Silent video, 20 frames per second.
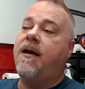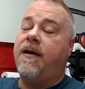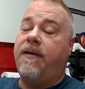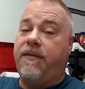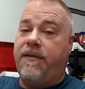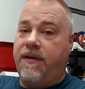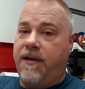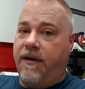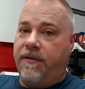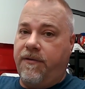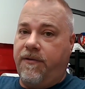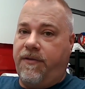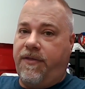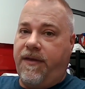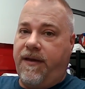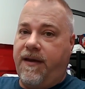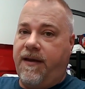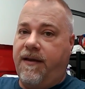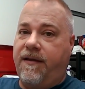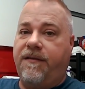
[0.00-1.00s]
The other
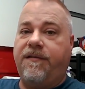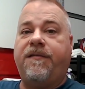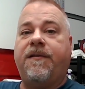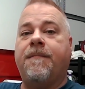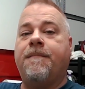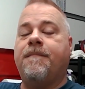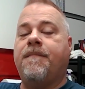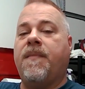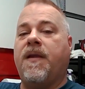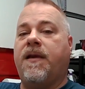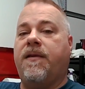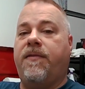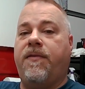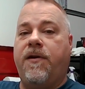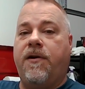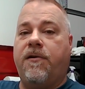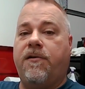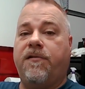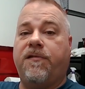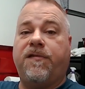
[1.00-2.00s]
thing is,
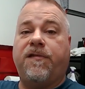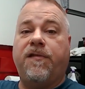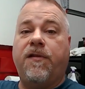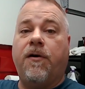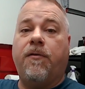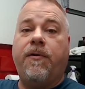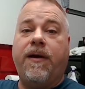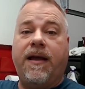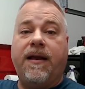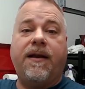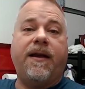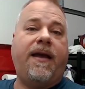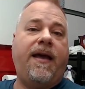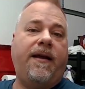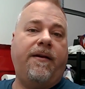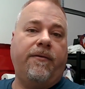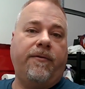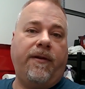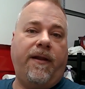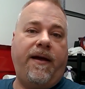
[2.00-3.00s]
there's no
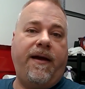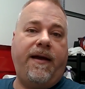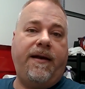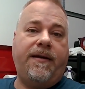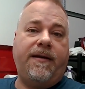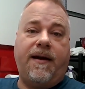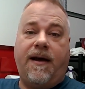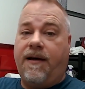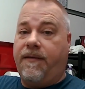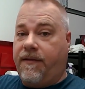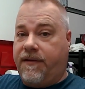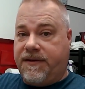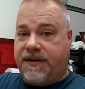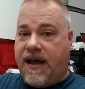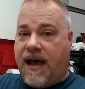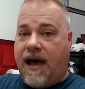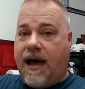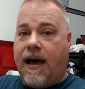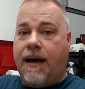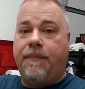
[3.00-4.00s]
indicator light on the
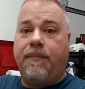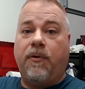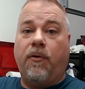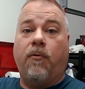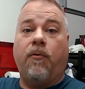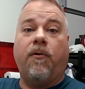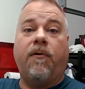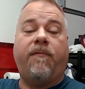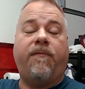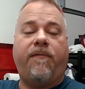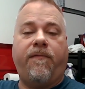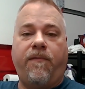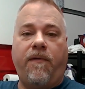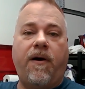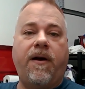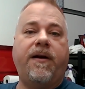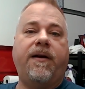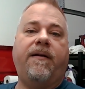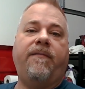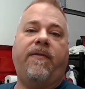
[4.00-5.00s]
top or front
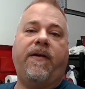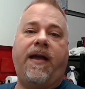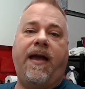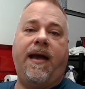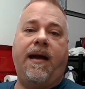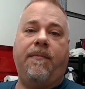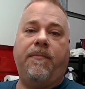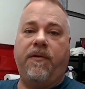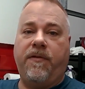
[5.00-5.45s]
of the camera.